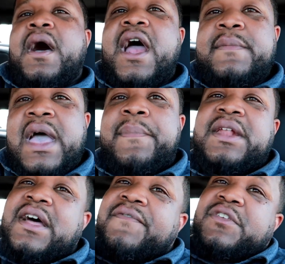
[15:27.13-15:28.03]
All right, man,
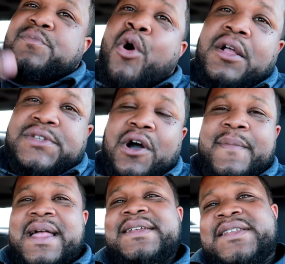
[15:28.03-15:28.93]
but enough of the small
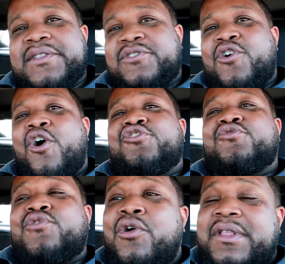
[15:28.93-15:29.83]
talk, man. Let's take this car on
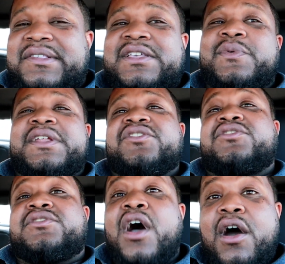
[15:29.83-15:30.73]
the road and see what it
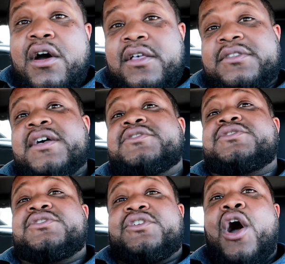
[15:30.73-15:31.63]
does.
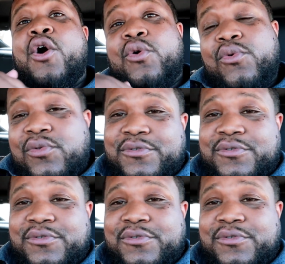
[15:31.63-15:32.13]
Let's go.